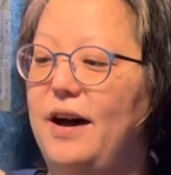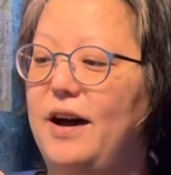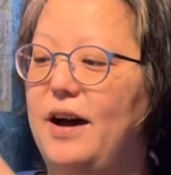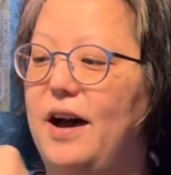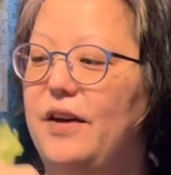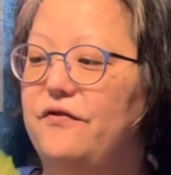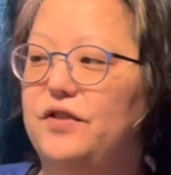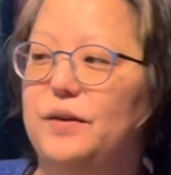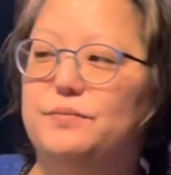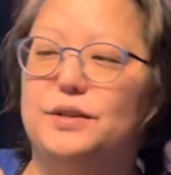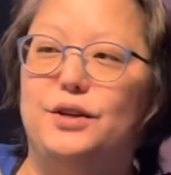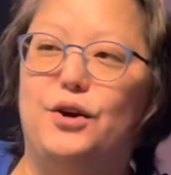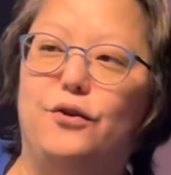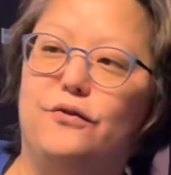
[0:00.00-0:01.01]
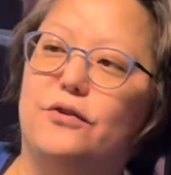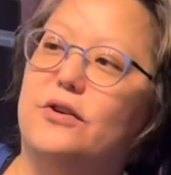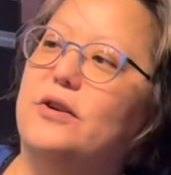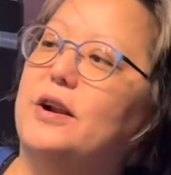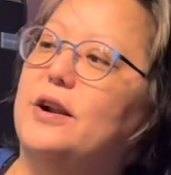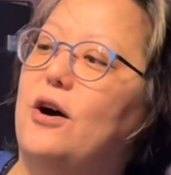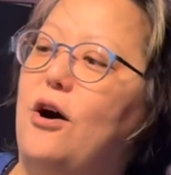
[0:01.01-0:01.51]
I flipped it over
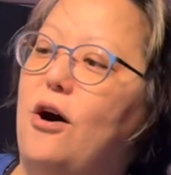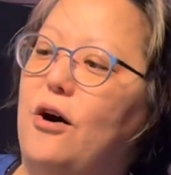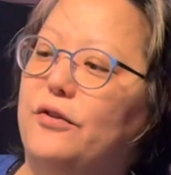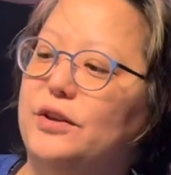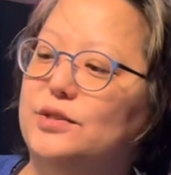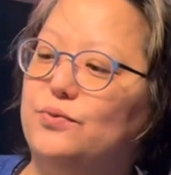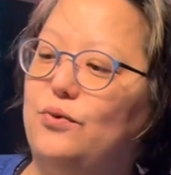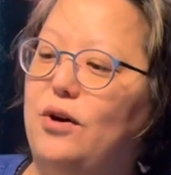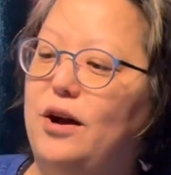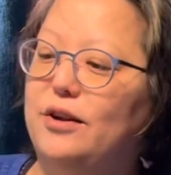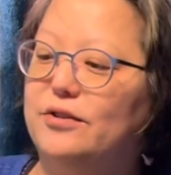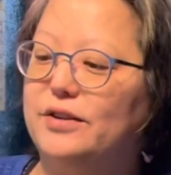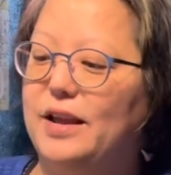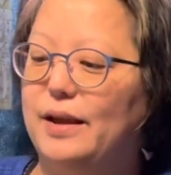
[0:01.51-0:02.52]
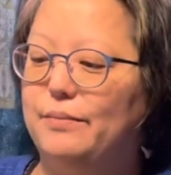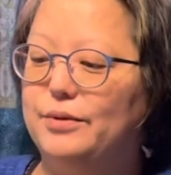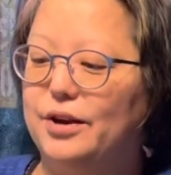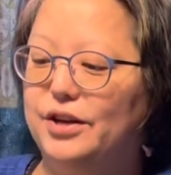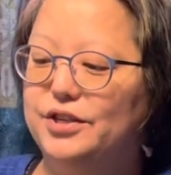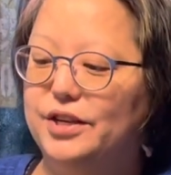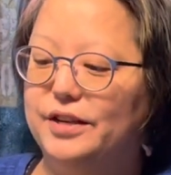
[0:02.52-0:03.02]
and all this water came
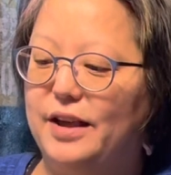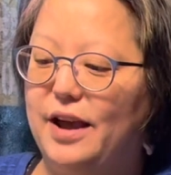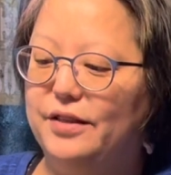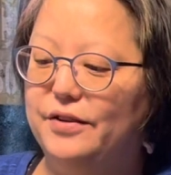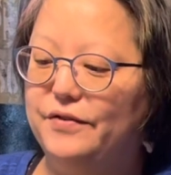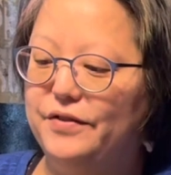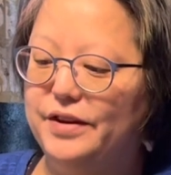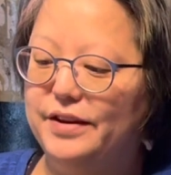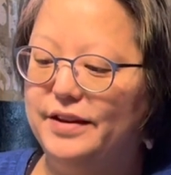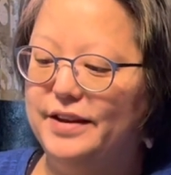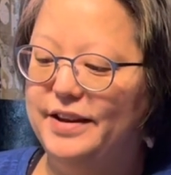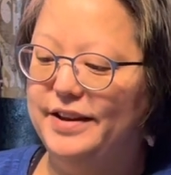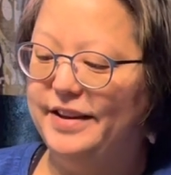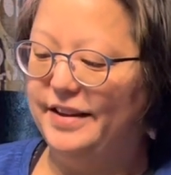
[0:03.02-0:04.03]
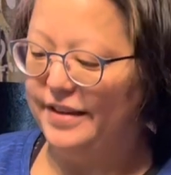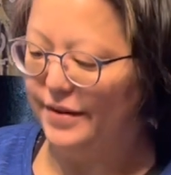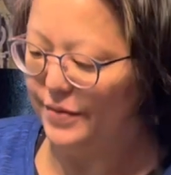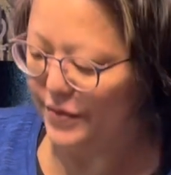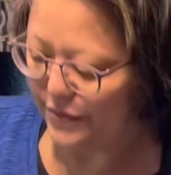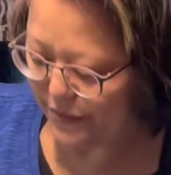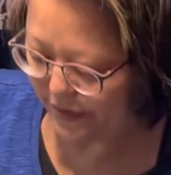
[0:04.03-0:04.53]
gushing out of it. It
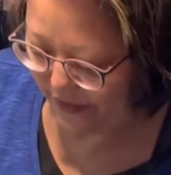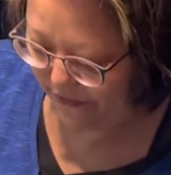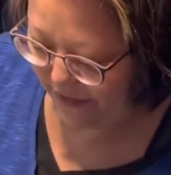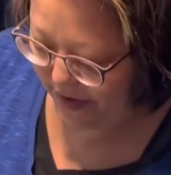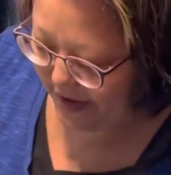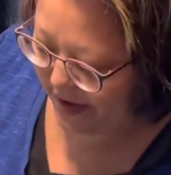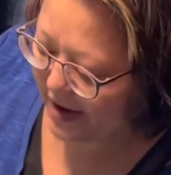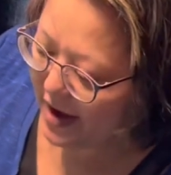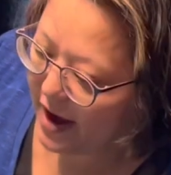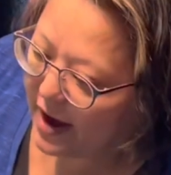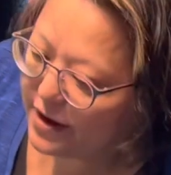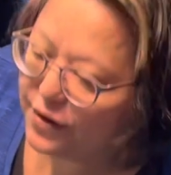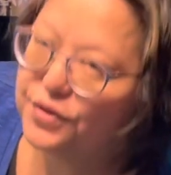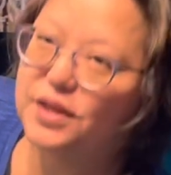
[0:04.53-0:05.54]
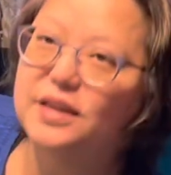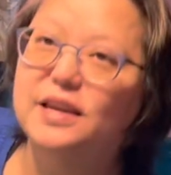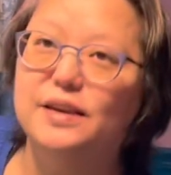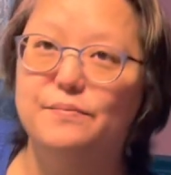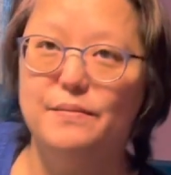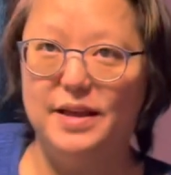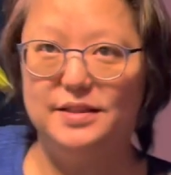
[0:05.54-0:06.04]
was really funny. I don't think he
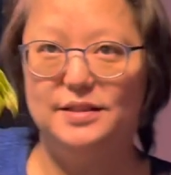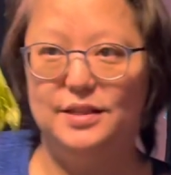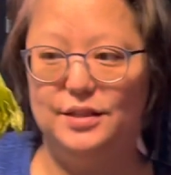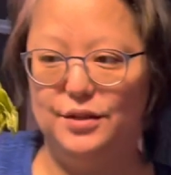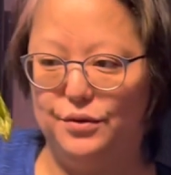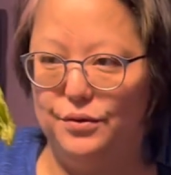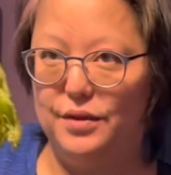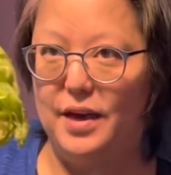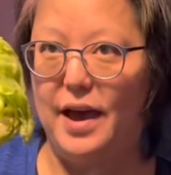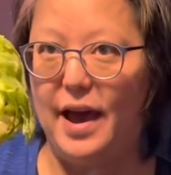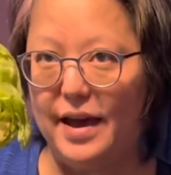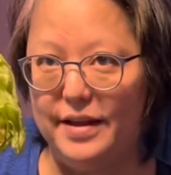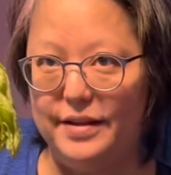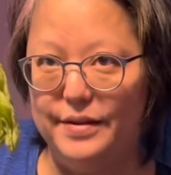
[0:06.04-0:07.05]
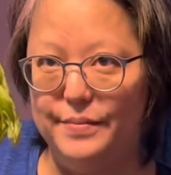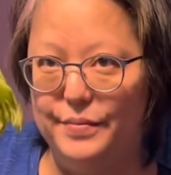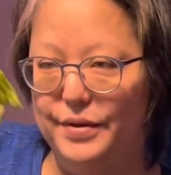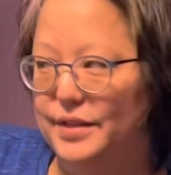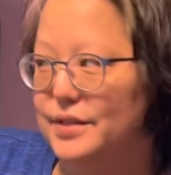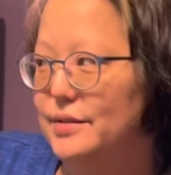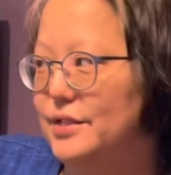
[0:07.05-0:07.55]
meant to do that, but
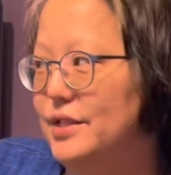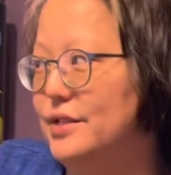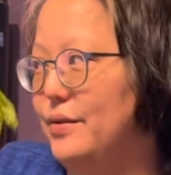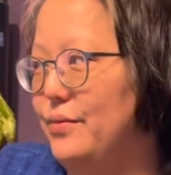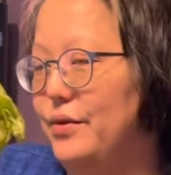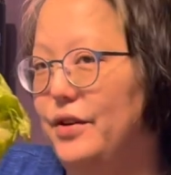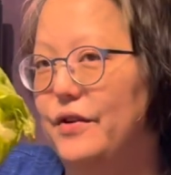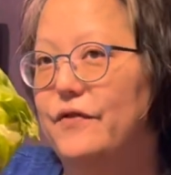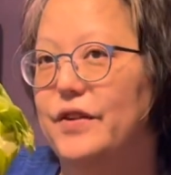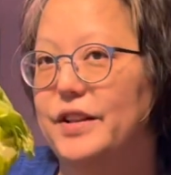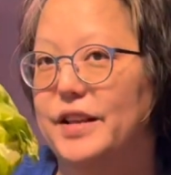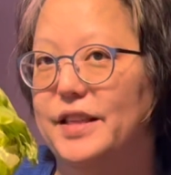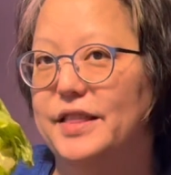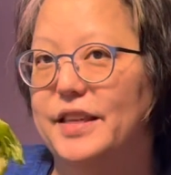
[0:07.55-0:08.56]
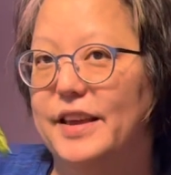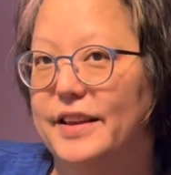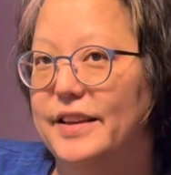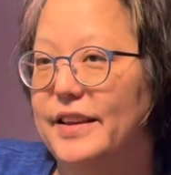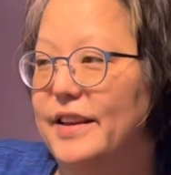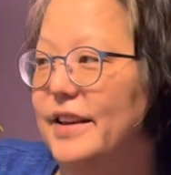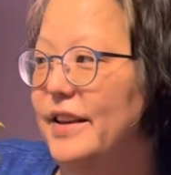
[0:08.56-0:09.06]
it's just a really funny thing.
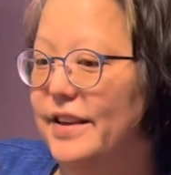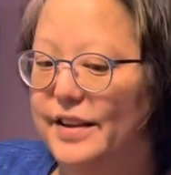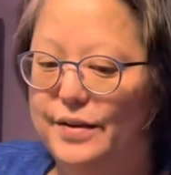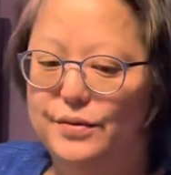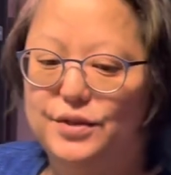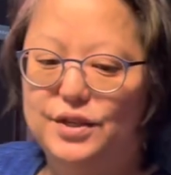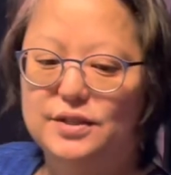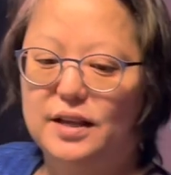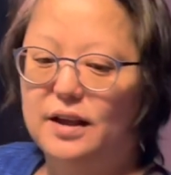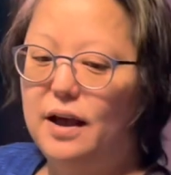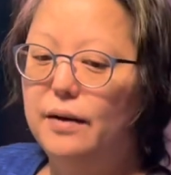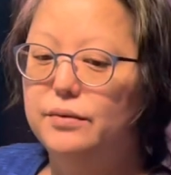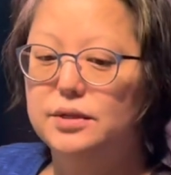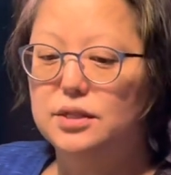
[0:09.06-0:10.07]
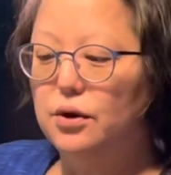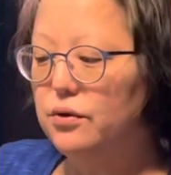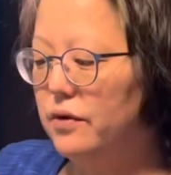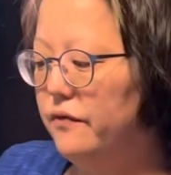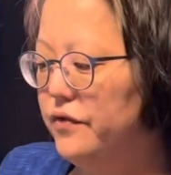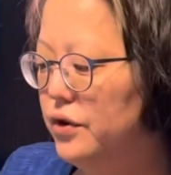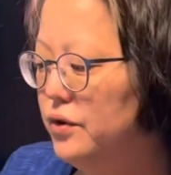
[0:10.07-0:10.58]
He was just like, I was so
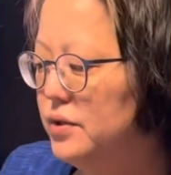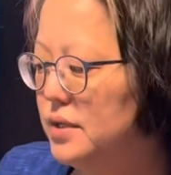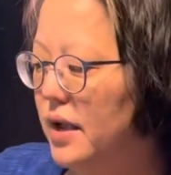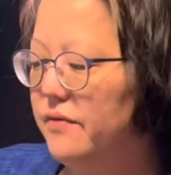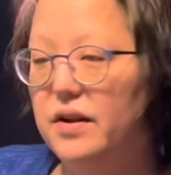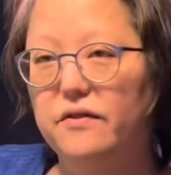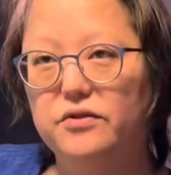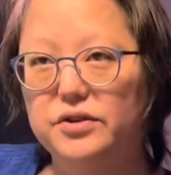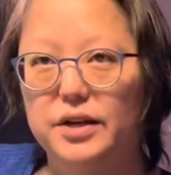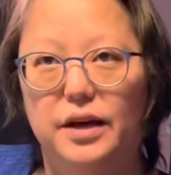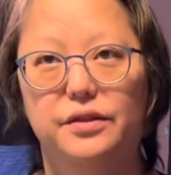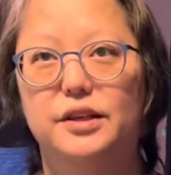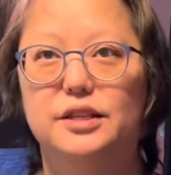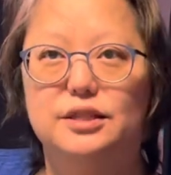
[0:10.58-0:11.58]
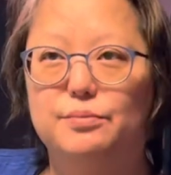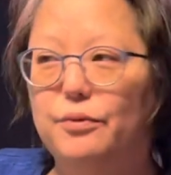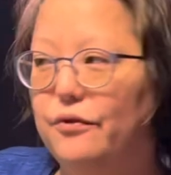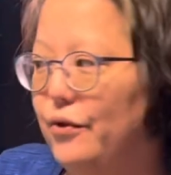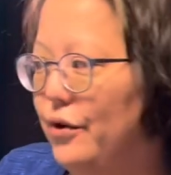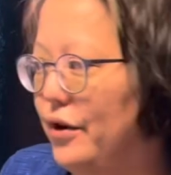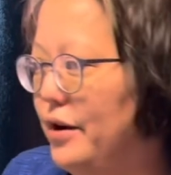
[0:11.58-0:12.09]
confused. I've never done this
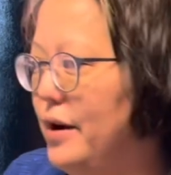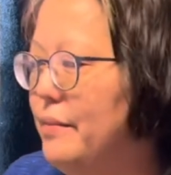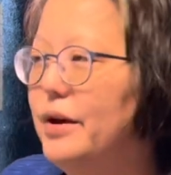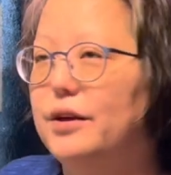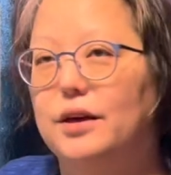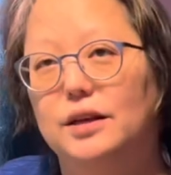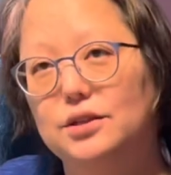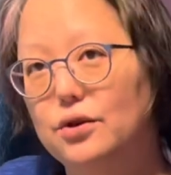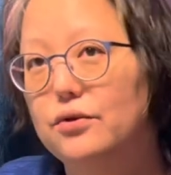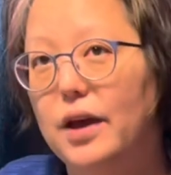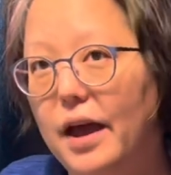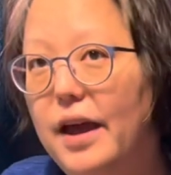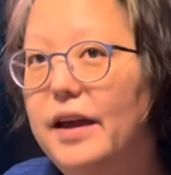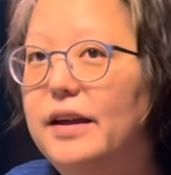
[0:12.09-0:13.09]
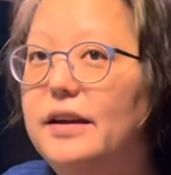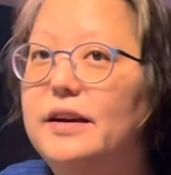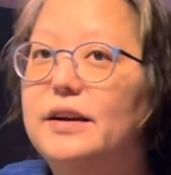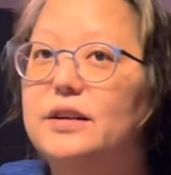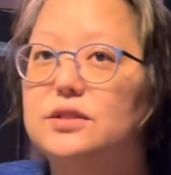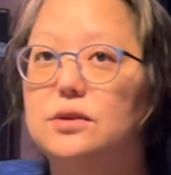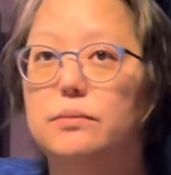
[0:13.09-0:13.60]
before. I'm like, that's okay.
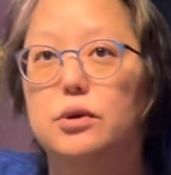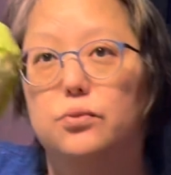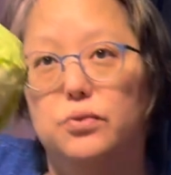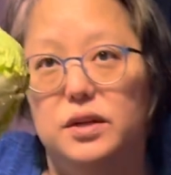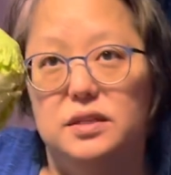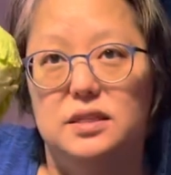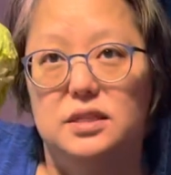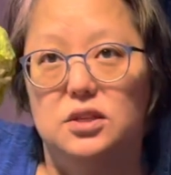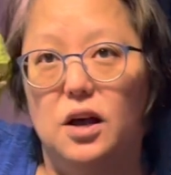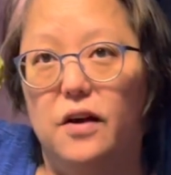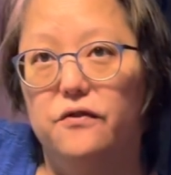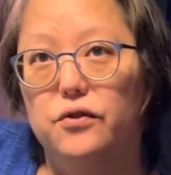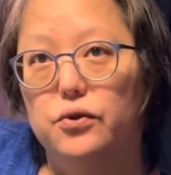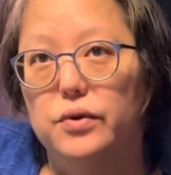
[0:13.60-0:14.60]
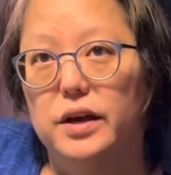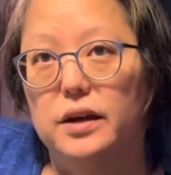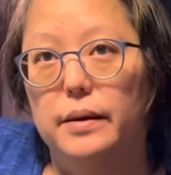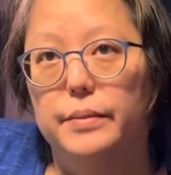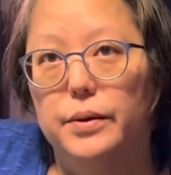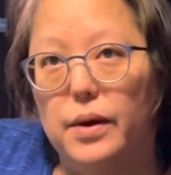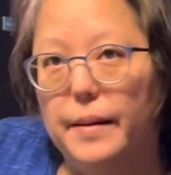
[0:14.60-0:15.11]
So I'm going to rinse this off real quick. I'll
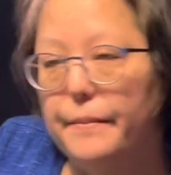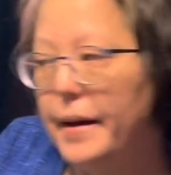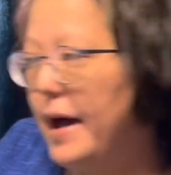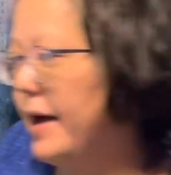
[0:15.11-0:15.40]
be right back.